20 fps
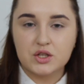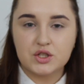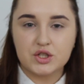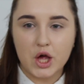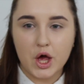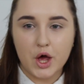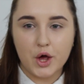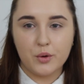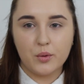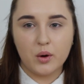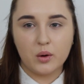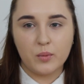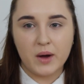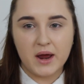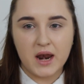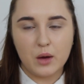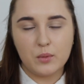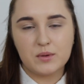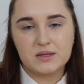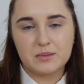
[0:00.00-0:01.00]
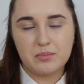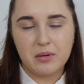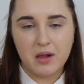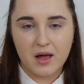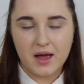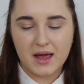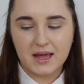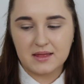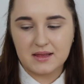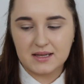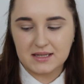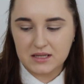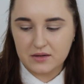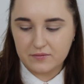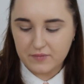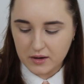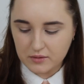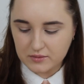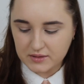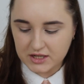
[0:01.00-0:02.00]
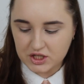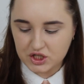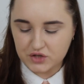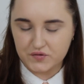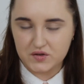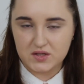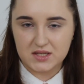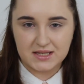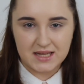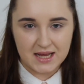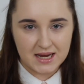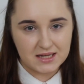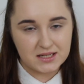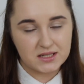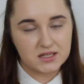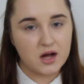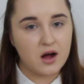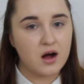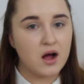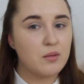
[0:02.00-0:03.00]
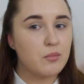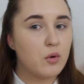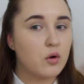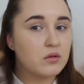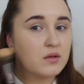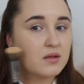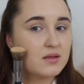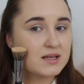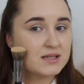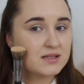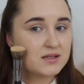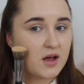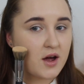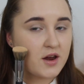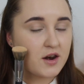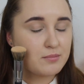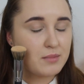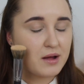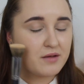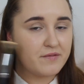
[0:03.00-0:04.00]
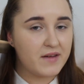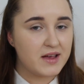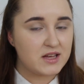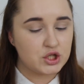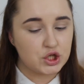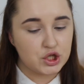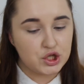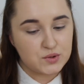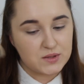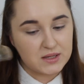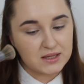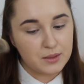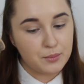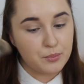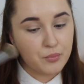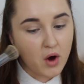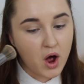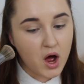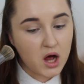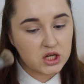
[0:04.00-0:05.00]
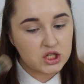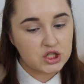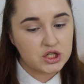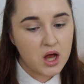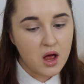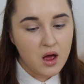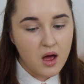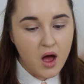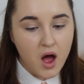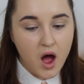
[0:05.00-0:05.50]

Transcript: So when I was applying this foundation for the second time on this side of my face using the brush,